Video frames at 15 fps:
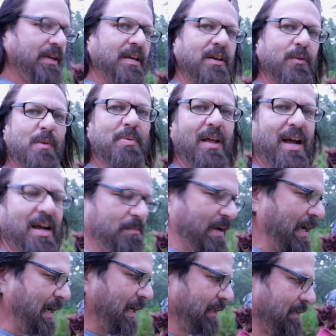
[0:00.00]
replying
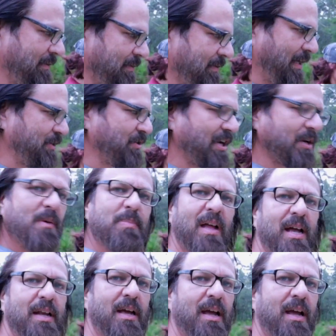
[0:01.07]
back. I try to reply to